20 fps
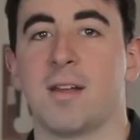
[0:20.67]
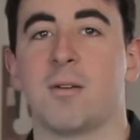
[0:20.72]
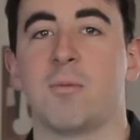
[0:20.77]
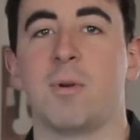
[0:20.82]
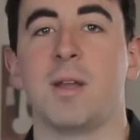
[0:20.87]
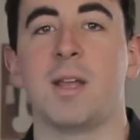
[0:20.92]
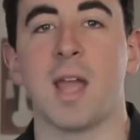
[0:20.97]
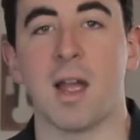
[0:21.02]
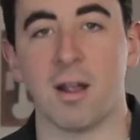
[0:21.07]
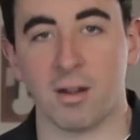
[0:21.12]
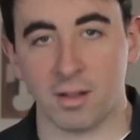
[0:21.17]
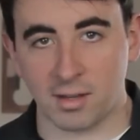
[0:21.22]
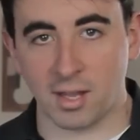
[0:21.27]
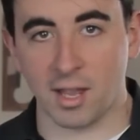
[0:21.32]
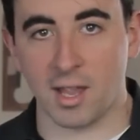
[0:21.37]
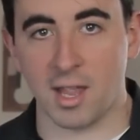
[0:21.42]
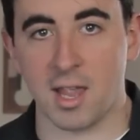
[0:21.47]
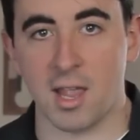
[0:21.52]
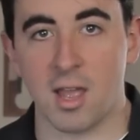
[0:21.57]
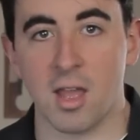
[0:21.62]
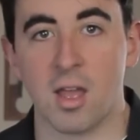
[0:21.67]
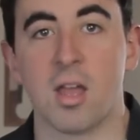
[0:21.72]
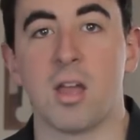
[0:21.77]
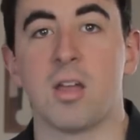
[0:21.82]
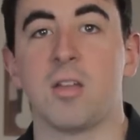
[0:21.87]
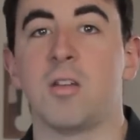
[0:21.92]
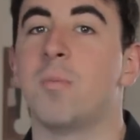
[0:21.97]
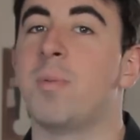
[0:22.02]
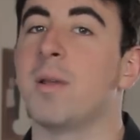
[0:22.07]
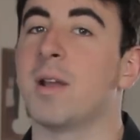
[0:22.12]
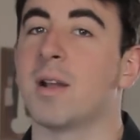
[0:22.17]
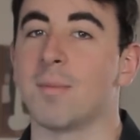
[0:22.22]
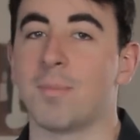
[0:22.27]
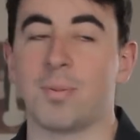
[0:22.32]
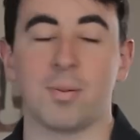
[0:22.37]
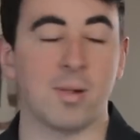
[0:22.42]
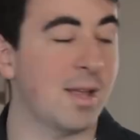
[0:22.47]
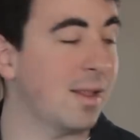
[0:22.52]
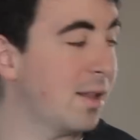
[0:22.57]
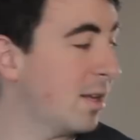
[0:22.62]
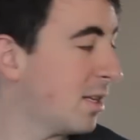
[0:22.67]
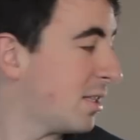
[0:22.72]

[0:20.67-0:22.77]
We guarantee you'll be completely